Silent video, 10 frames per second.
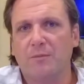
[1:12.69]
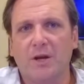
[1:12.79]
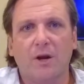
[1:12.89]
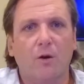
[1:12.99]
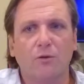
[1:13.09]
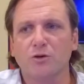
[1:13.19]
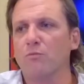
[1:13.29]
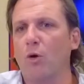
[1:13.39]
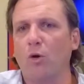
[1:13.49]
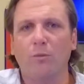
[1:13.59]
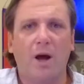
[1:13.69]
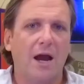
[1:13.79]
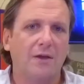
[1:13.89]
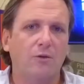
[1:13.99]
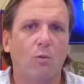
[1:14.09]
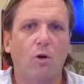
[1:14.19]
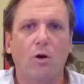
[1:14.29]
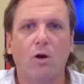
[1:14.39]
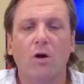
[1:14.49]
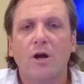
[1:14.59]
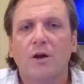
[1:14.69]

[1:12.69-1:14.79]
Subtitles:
There's mold behind the wall.